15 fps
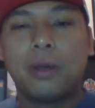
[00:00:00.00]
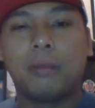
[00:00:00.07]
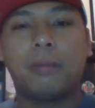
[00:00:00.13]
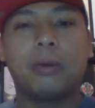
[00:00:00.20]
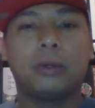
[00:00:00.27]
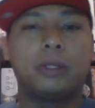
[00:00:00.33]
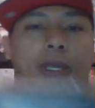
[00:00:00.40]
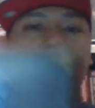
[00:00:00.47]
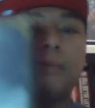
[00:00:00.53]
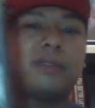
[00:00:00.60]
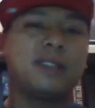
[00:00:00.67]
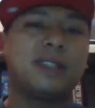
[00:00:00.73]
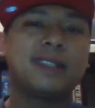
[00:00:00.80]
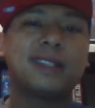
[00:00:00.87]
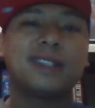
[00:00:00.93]
board
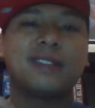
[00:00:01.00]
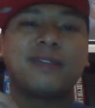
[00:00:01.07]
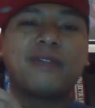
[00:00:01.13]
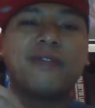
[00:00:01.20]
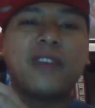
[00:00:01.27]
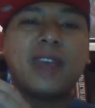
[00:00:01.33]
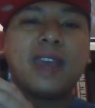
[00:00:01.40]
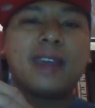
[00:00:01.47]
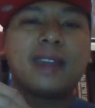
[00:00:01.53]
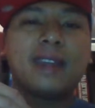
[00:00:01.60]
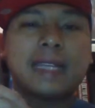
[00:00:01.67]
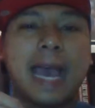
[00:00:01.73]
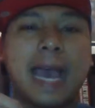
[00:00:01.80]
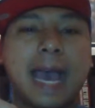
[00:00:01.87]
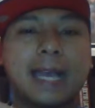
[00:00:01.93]
games, this is
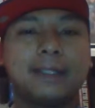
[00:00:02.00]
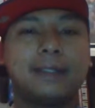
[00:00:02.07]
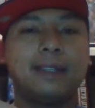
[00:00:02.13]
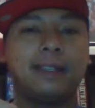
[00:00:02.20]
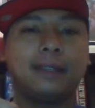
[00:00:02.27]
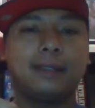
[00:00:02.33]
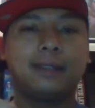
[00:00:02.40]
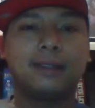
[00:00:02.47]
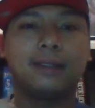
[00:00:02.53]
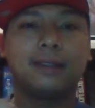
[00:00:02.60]
fantastic.